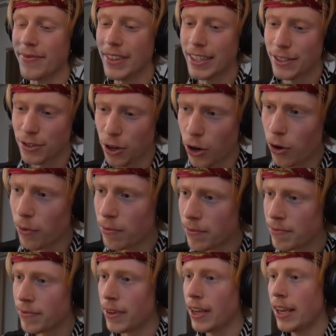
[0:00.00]
So
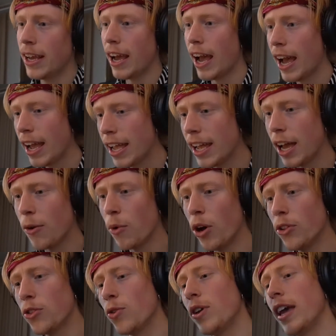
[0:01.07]
I
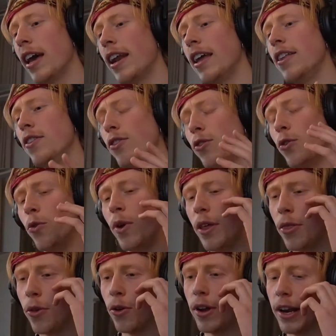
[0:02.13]
want to get into
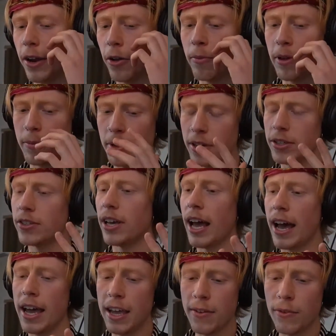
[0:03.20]
with you a little bit because
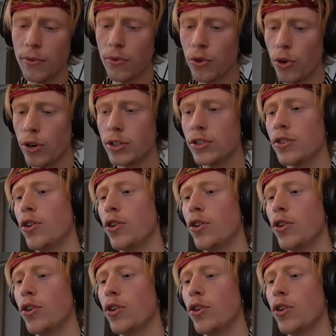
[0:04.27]
I have, of course,